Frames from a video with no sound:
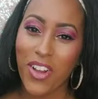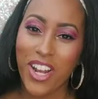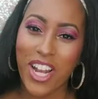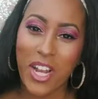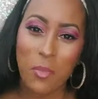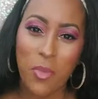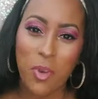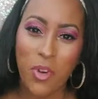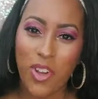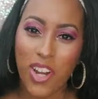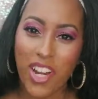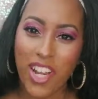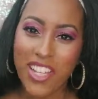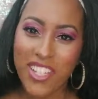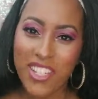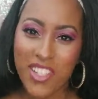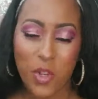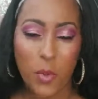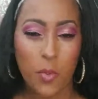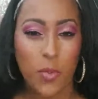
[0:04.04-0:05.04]
Hola
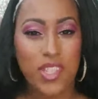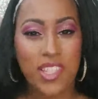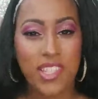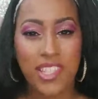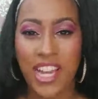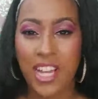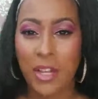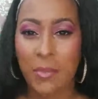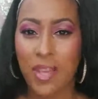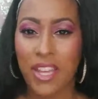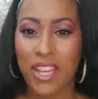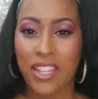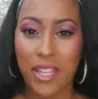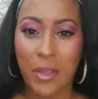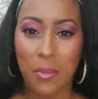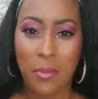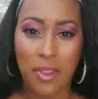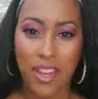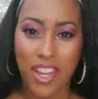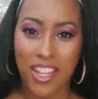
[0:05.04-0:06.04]
amores, ¿cómo están mi
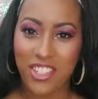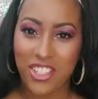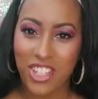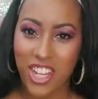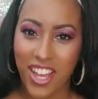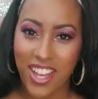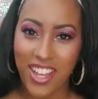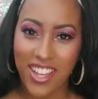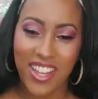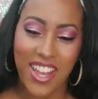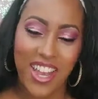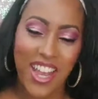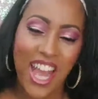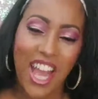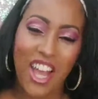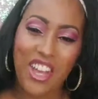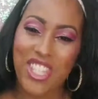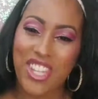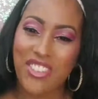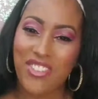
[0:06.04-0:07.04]
gente bella?
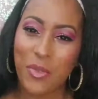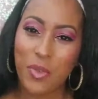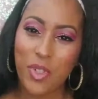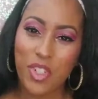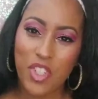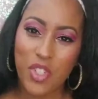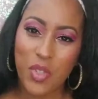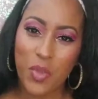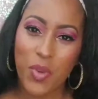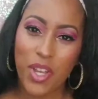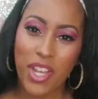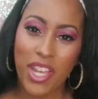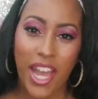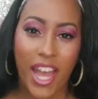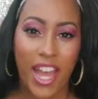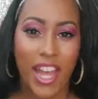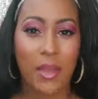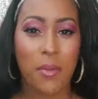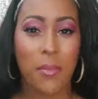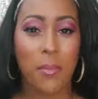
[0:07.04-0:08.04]
How's everyone doing?
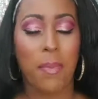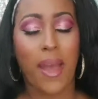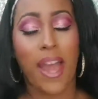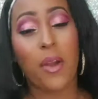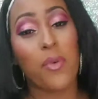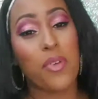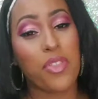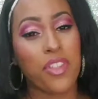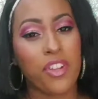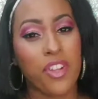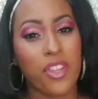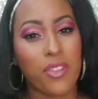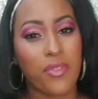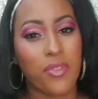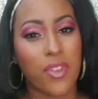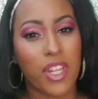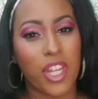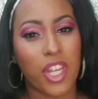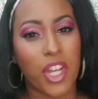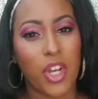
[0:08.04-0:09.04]
I am back with another
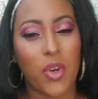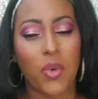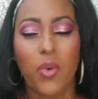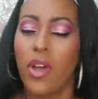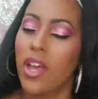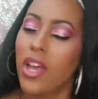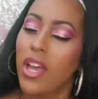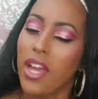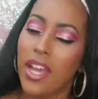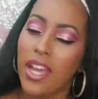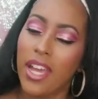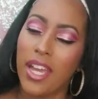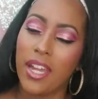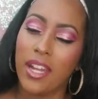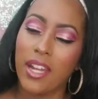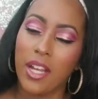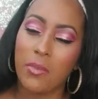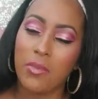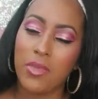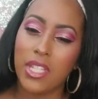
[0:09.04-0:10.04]
video,
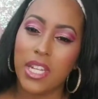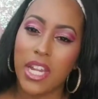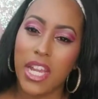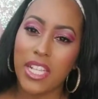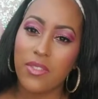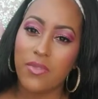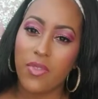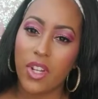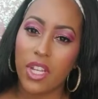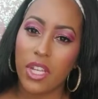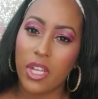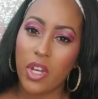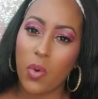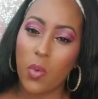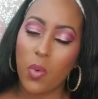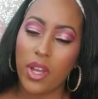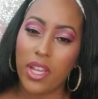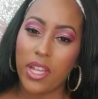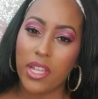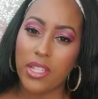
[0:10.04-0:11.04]
and today's video
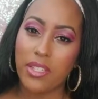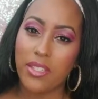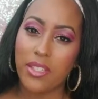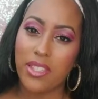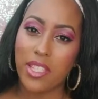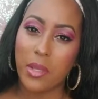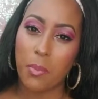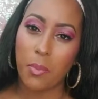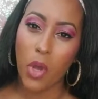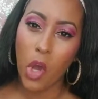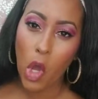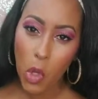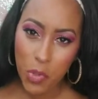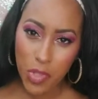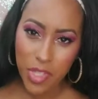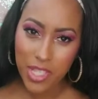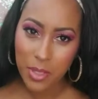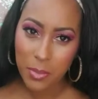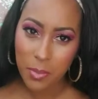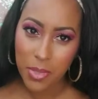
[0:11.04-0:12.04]
was
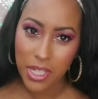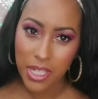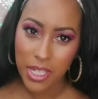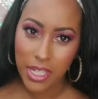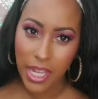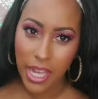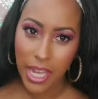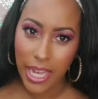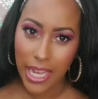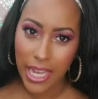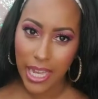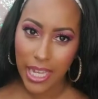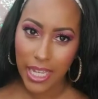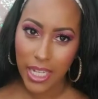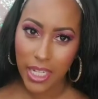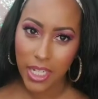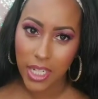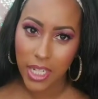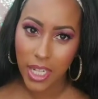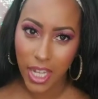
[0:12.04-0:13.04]
supposed to be
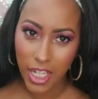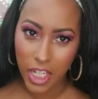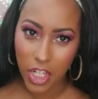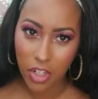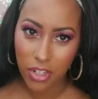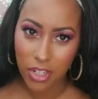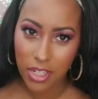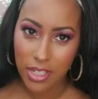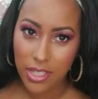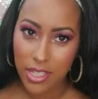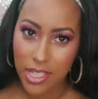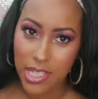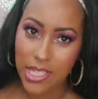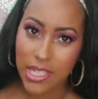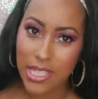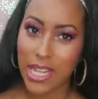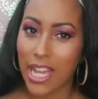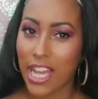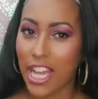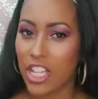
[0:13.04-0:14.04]
a cut crease
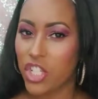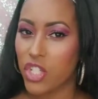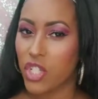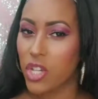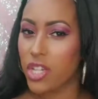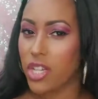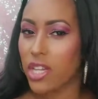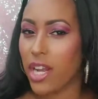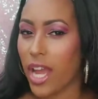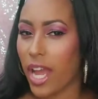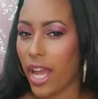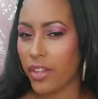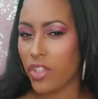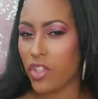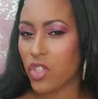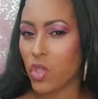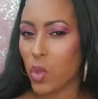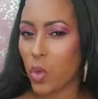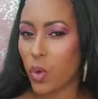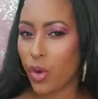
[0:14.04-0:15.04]
slash hooded eye
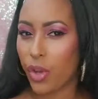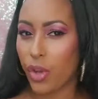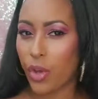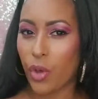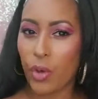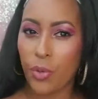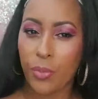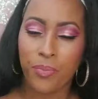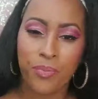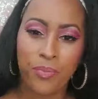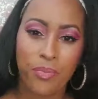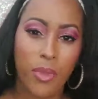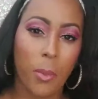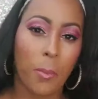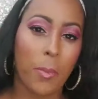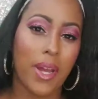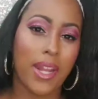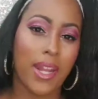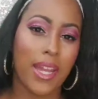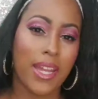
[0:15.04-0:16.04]
tutorial,
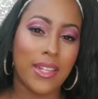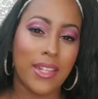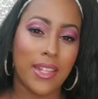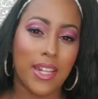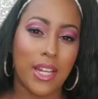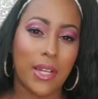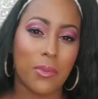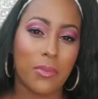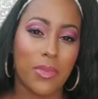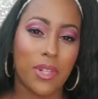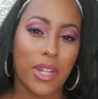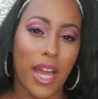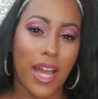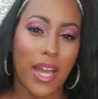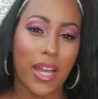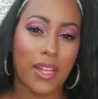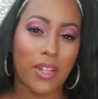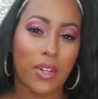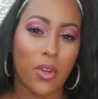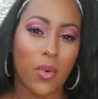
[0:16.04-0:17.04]
but it ended up
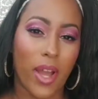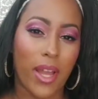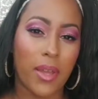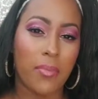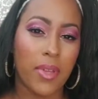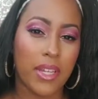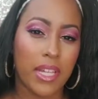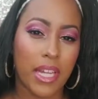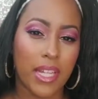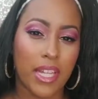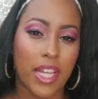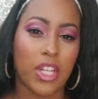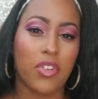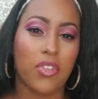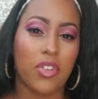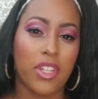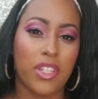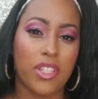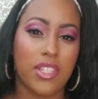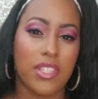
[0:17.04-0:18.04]
not quite being a cut
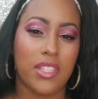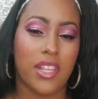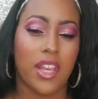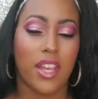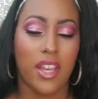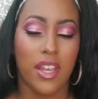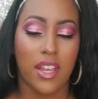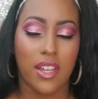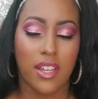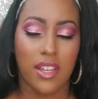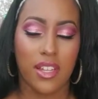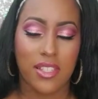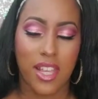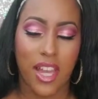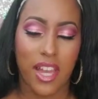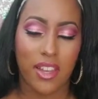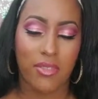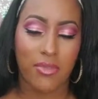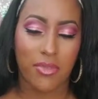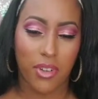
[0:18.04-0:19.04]
crease because
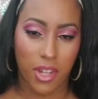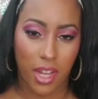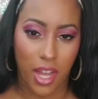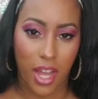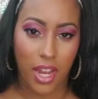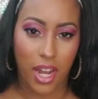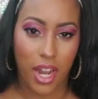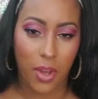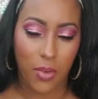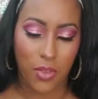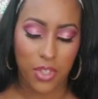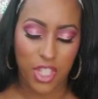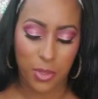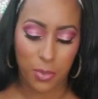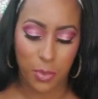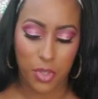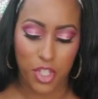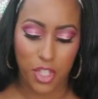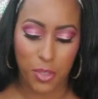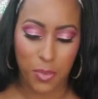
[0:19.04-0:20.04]
I forgot I was
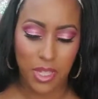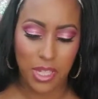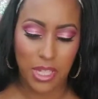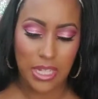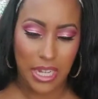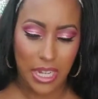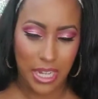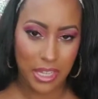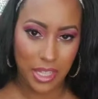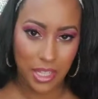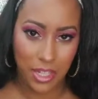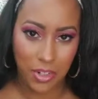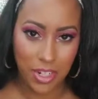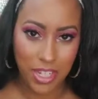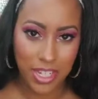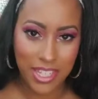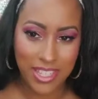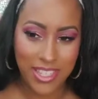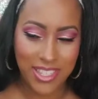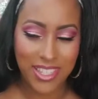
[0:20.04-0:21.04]
supposed to be cutting the
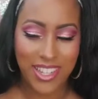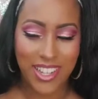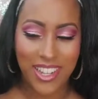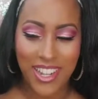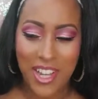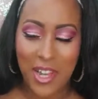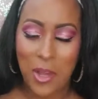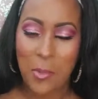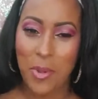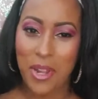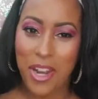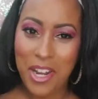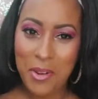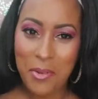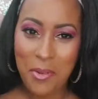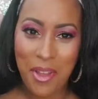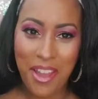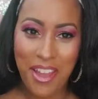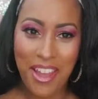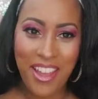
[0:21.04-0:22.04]
crease. But
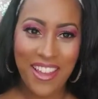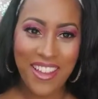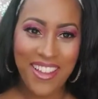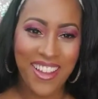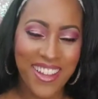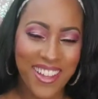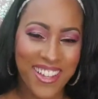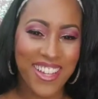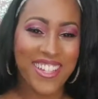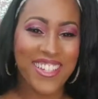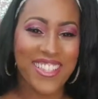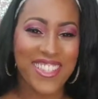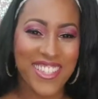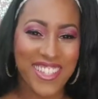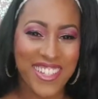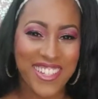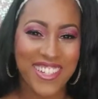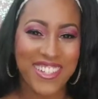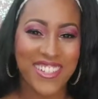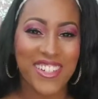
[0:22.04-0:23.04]
anyway, it's
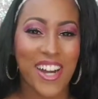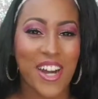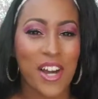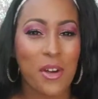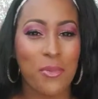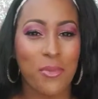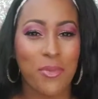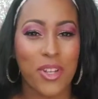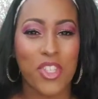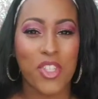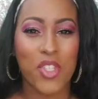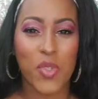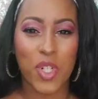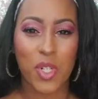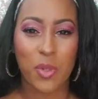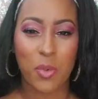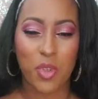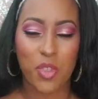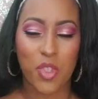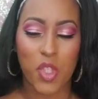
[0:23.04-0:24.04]
still a
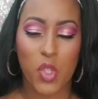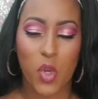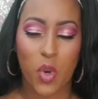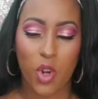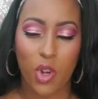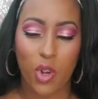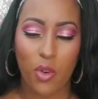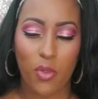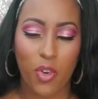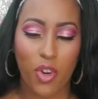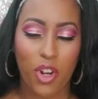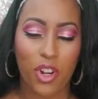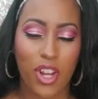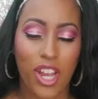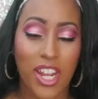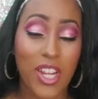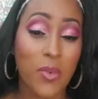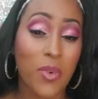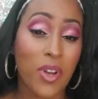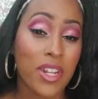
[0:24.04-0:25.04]
suitable tutorial for
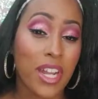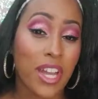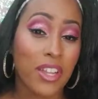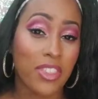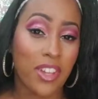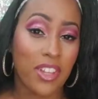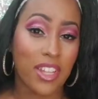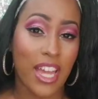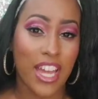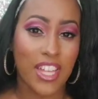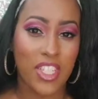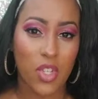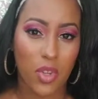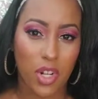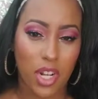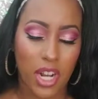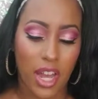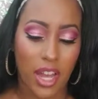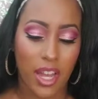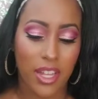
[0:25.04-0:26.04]
anyone out there that has
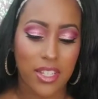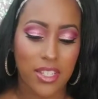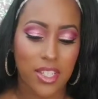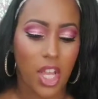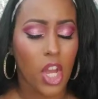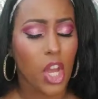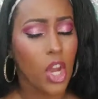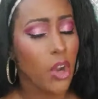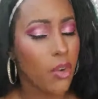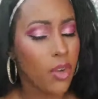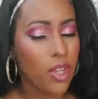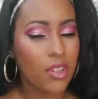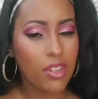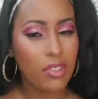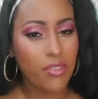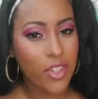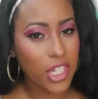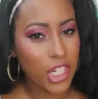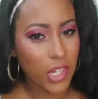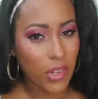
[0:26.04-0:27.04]
hooded eyes, or
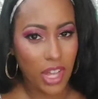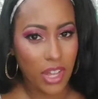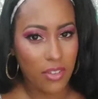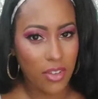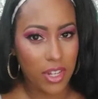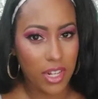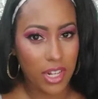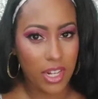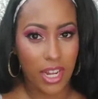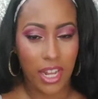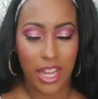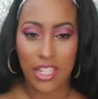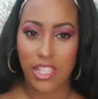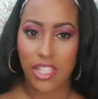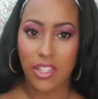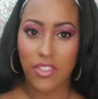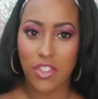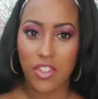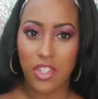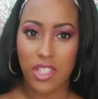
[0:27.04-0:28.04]
even if you don't have hooded
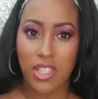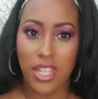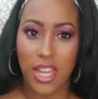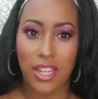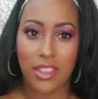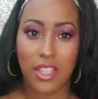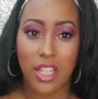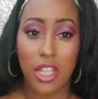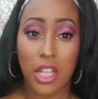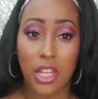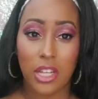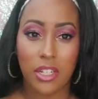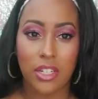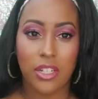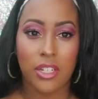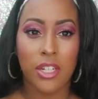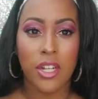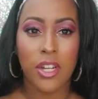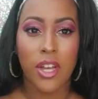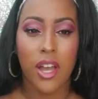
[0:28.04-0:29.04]
eyes, if you just like the look.